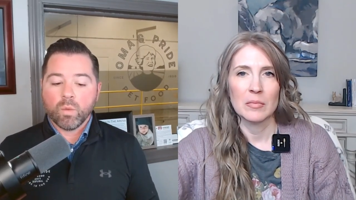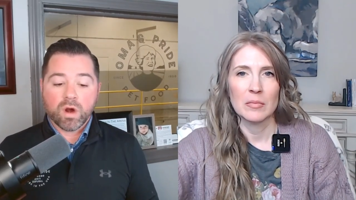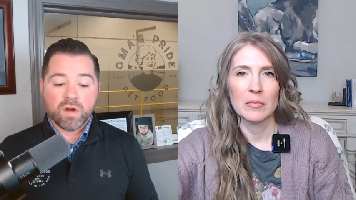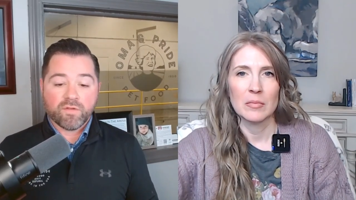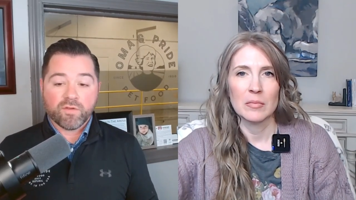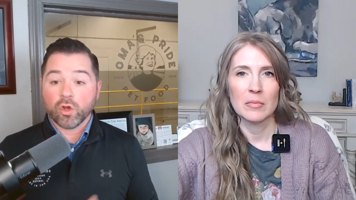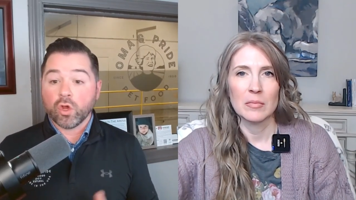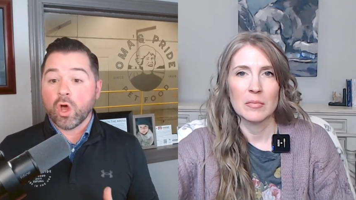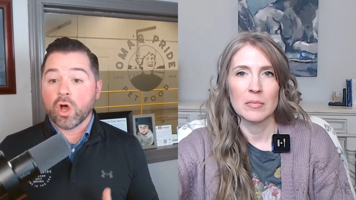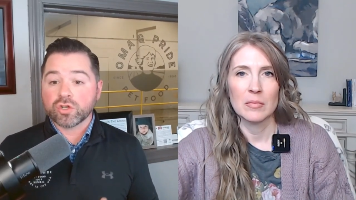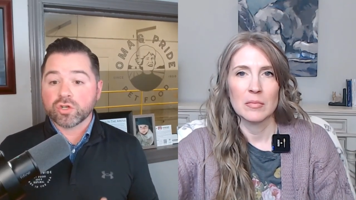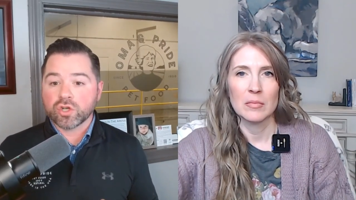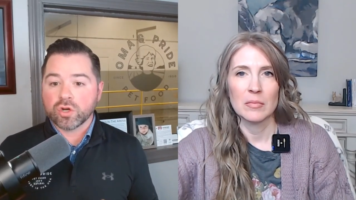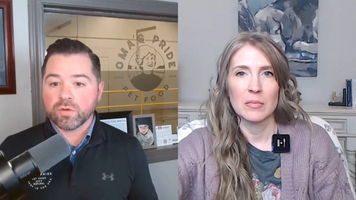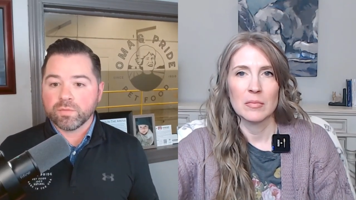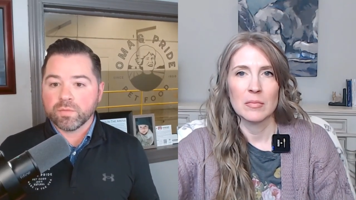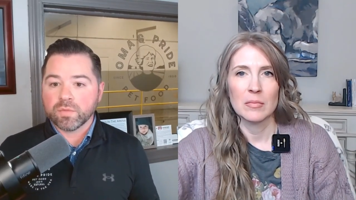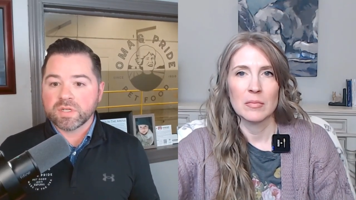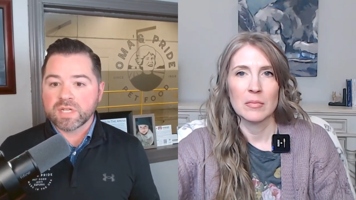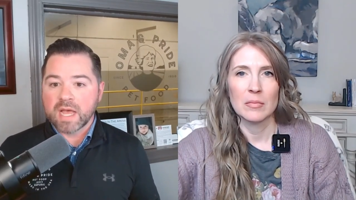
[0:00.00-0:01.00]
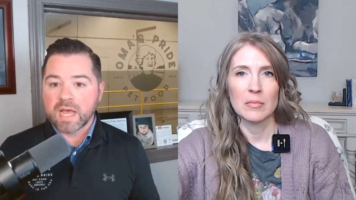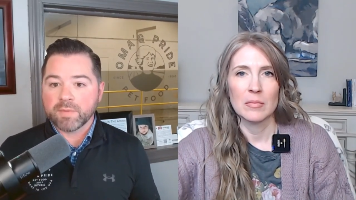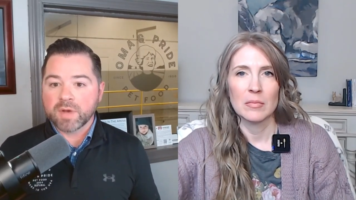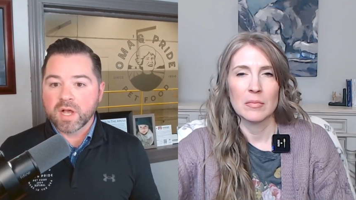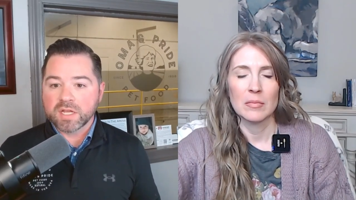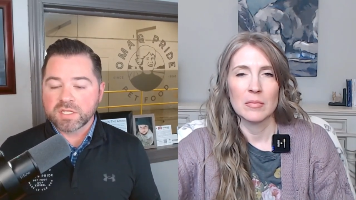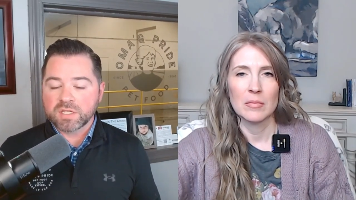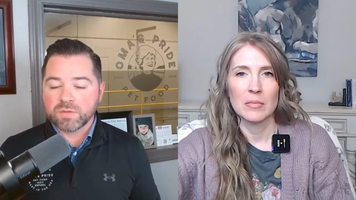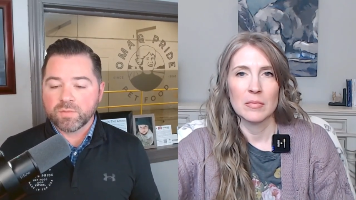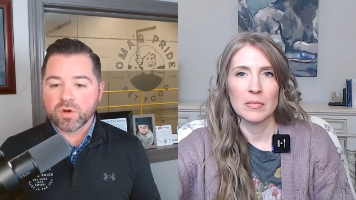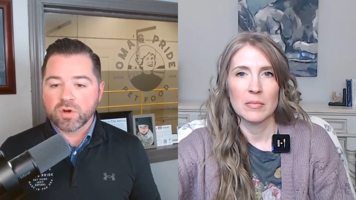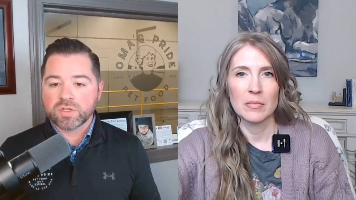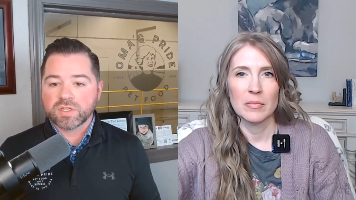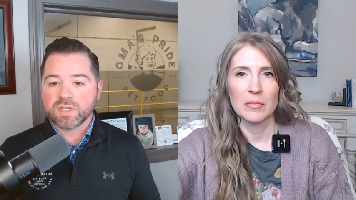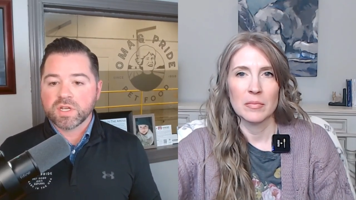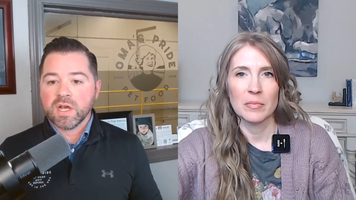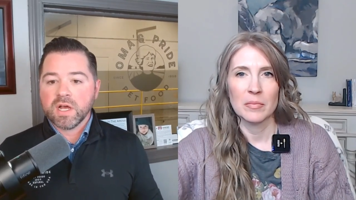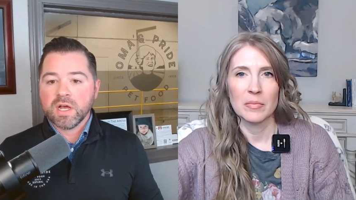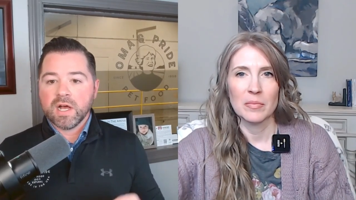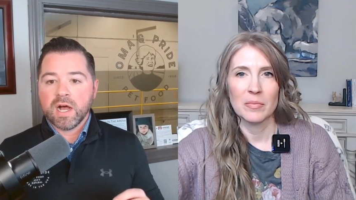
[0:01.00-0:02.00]
Speaker 1: one of our long-term time
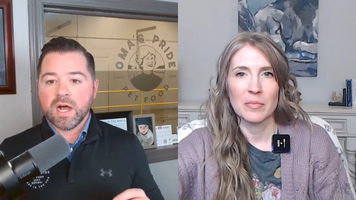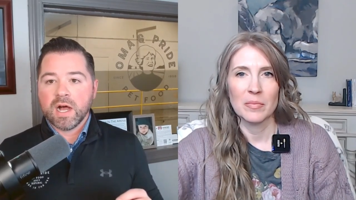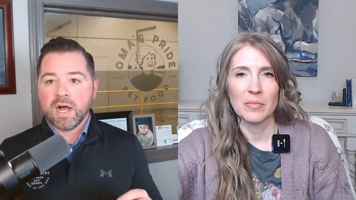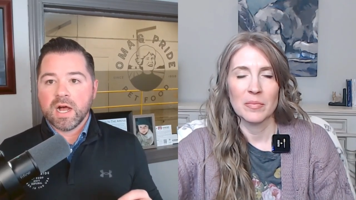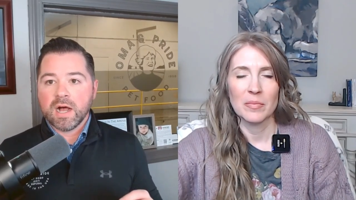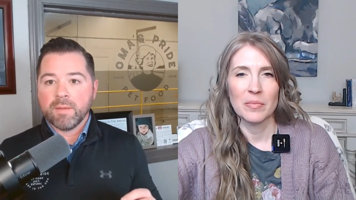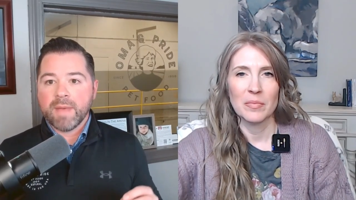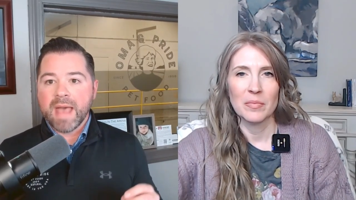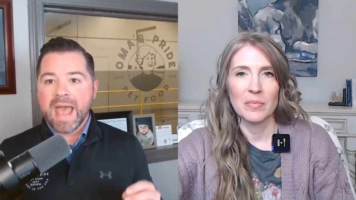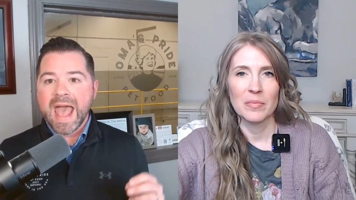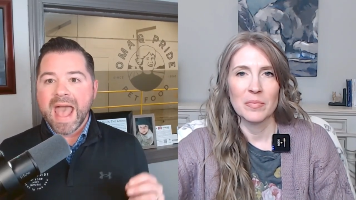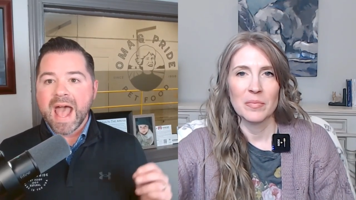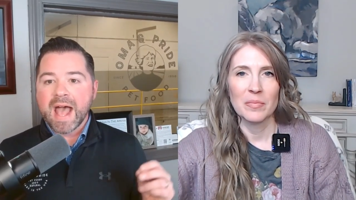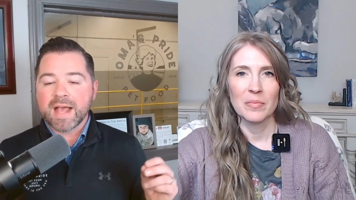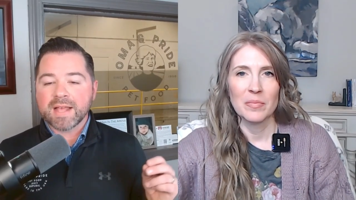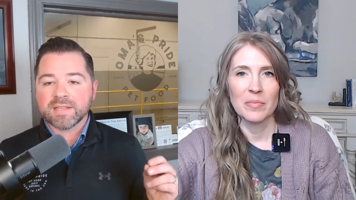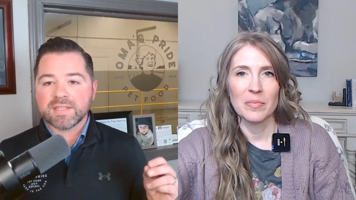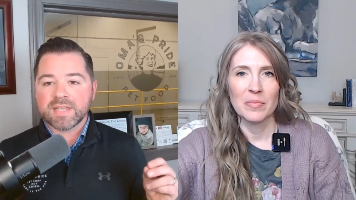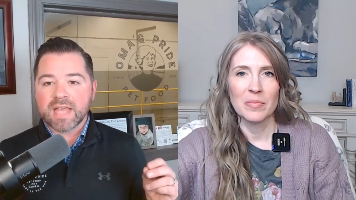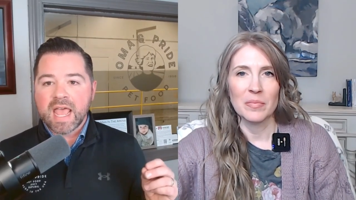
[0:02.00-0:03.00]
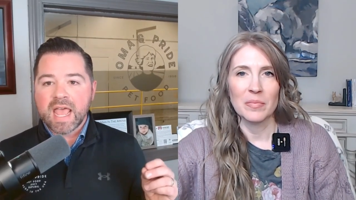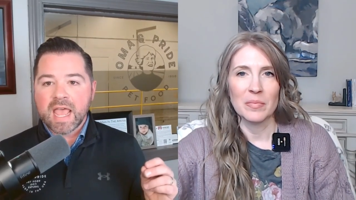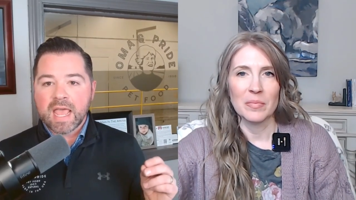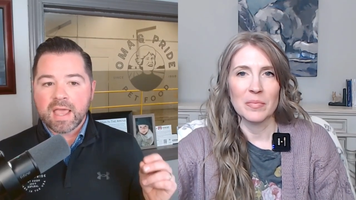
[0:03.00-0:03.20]
customers has